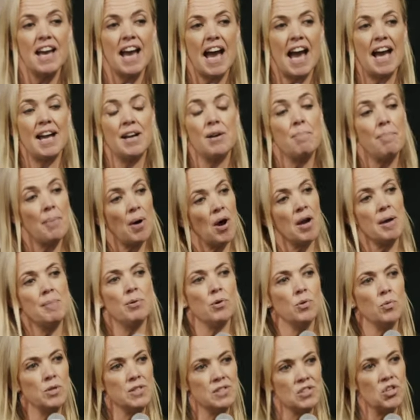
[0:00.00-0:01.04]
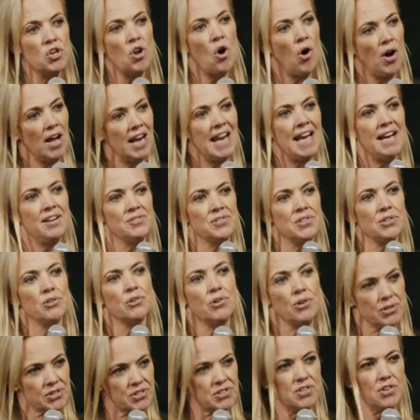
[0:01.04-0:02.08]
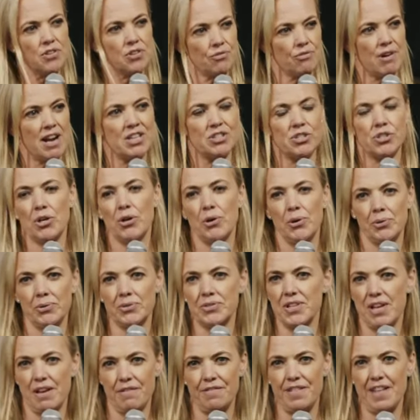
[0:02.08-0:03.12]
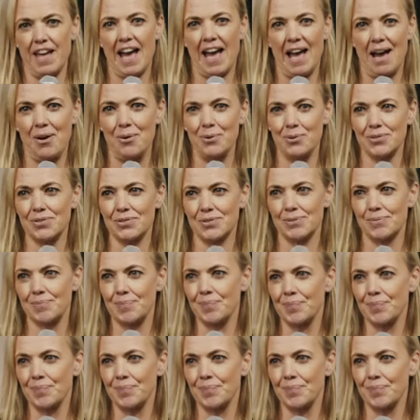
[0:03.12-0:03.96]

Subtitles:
and a Bible was not allowed to cross the threshold of the house.